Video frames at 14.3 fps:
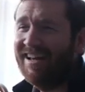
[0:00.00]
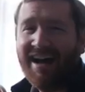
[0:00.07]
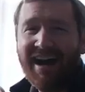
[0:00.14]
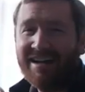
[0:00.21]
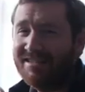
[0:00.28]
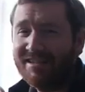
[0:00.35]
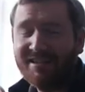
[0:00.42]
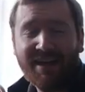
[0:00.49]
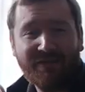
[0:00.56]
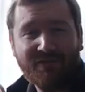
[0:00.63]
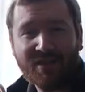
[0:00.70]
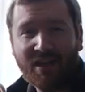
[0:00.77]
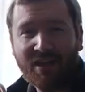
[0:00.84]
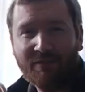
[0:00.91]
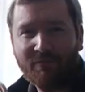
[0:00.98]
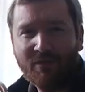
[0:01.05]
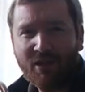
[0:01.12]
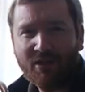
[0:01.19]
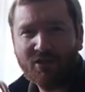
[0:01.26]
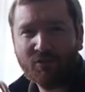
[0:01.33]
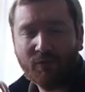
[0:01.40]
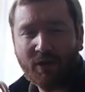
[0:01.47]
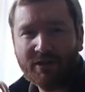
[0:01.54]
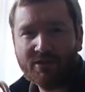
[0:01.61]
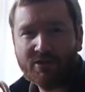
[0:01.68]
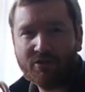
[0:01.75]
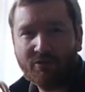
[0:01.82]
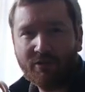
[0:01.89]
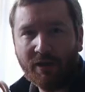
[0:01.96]
I didn't have time to write a
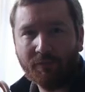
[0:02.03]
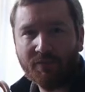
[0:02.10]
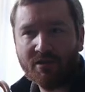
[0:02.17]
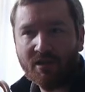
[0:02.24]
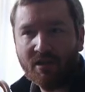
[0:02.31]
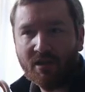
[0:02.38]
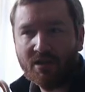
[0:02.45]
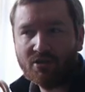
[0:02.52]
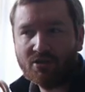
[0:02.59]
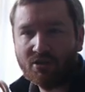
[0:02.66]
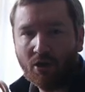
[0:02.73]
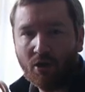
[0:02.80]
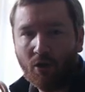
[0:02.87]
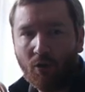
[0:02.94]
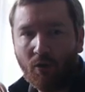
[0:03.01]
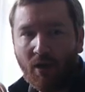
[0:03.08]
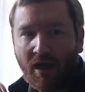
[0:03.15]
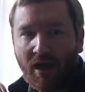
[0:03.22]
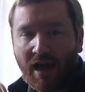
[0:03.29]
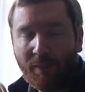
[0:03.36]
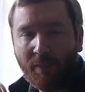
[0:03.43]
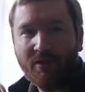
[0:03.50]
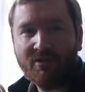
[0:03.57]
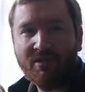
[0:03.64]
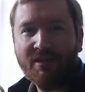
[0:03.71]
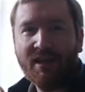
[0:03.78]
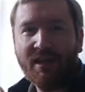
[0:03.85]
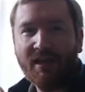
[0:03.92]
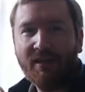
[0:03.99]
script. So how about
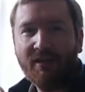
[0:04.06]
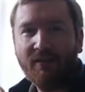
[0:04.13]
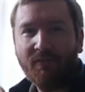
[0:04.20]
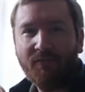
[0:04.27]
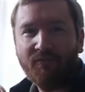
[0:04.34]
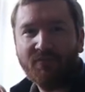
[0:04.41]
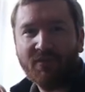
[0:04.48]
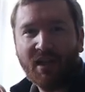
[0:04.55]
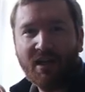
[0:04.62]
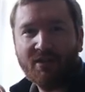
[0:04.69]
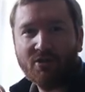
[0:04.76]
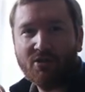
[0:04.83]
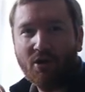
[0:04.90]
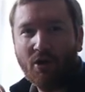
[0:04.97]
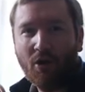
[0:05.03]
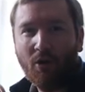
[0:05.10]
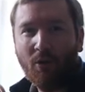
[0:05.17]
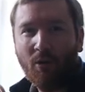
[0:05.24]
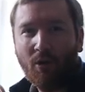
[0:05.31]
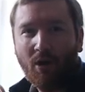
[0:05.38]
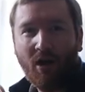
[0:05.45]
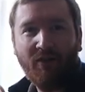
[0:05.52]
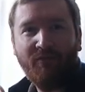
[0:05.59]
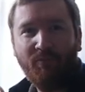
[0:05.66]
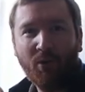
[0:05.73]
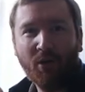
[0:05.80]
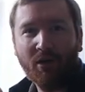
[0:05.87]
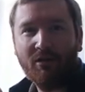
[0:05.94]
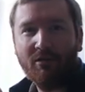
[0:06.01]
today, I just go off
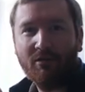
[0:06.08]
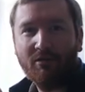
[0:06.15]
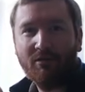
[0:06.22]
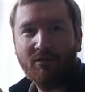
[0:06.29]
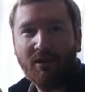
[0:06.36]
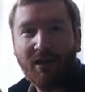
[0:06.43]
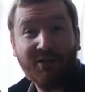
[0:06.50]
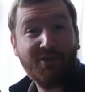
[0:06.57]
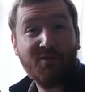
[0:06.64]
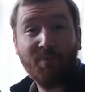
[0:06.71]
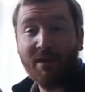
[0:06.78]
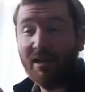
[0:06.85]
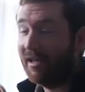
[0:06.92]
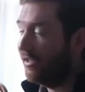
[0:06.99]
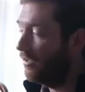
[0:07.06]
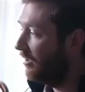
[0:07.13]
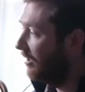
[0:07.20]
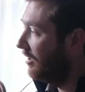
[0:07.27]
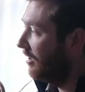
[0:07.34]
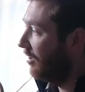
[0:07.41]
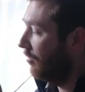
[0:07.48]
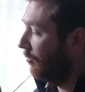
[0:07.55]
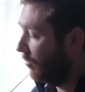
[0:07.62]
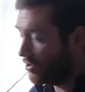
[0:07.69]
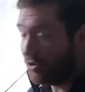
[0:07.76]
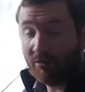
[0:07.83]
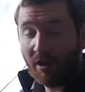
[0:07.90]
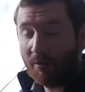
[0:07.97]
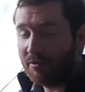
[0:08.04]
book. I'll explain what's
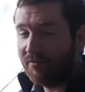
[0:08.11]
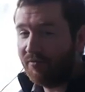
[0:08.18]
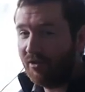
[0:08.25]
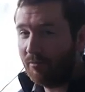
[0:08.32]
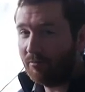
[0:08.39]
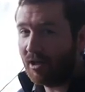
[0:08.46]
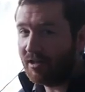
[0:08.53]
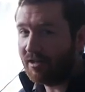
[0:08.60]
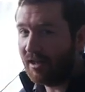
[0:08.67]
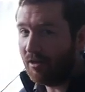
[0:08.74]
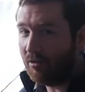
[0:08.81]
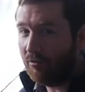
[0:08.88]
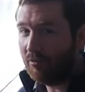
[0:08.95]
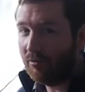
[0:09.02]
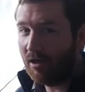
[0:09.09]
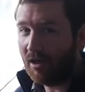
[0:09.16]
going on with the film right now,